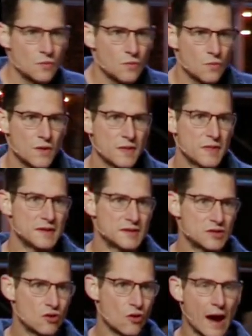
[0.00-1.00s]
with
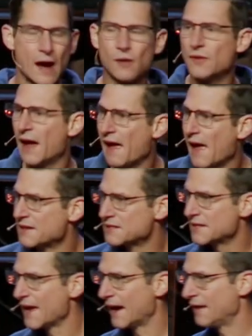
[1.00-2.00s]
this crowd that has
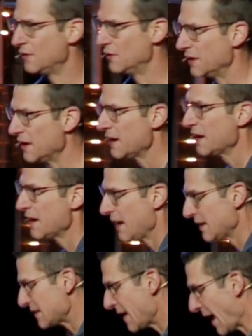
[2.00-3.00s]
gathered.
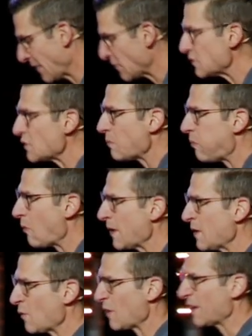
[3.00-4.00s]
It's gathered to the
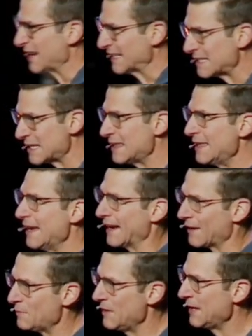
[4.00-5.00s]
point where it's
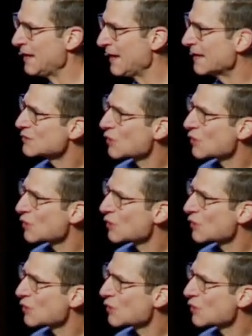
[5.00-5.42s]
thick, meaning it's